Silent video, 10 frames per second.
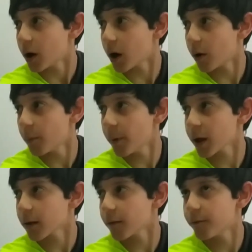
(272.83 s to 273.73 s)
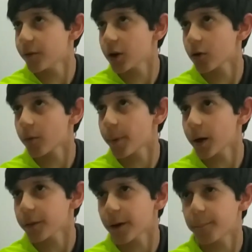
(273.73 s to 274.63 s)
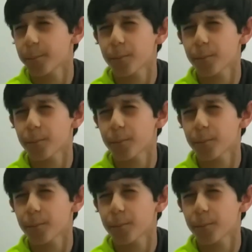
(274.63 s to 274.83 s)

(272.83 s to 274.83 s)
I'll make a video about that